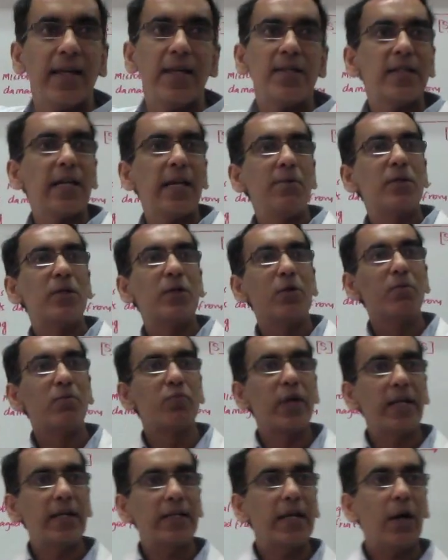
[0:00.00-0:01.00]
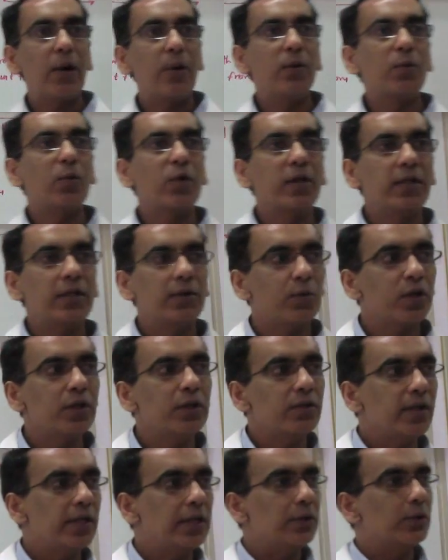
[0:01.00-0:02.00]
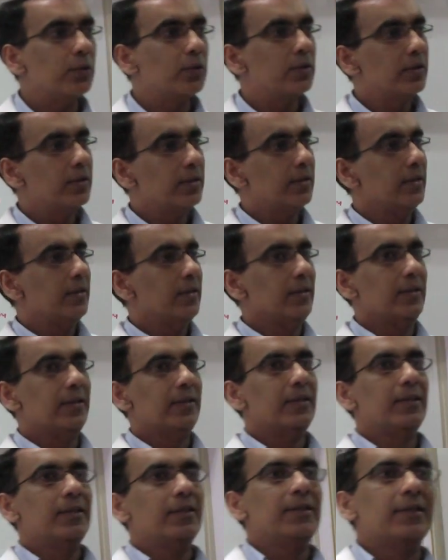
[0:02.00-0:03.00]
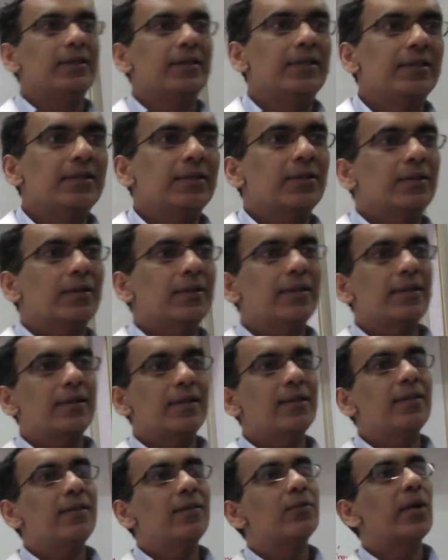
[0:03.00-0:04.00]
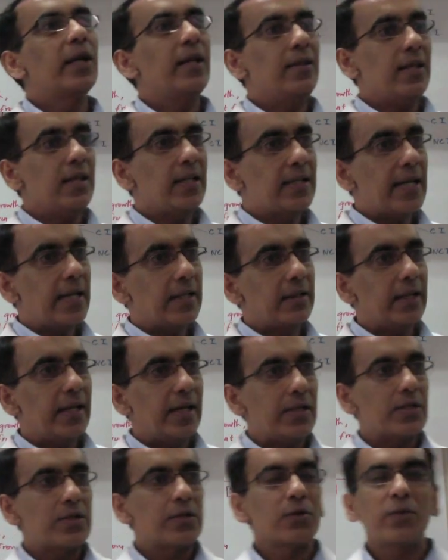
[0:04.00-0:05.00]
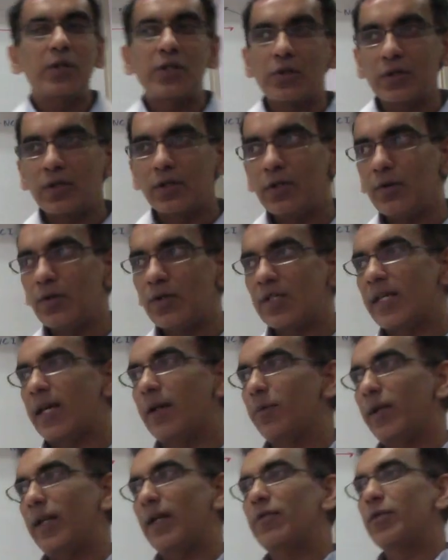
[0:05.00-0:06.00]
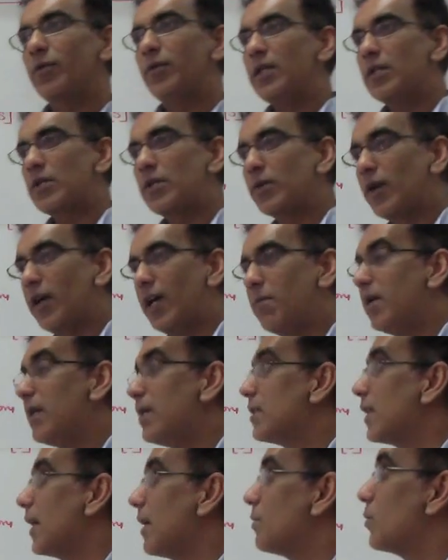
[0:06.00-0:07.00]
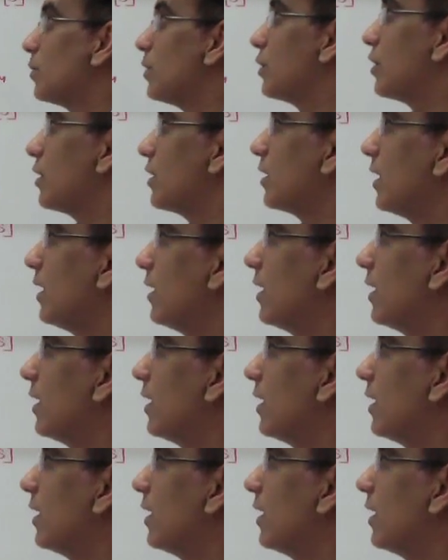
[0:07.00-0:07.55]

enzymes don't break down. What, what do they do? Catalyze. Right, they catalyze. So we should use that whenever we describe enzymes, we should say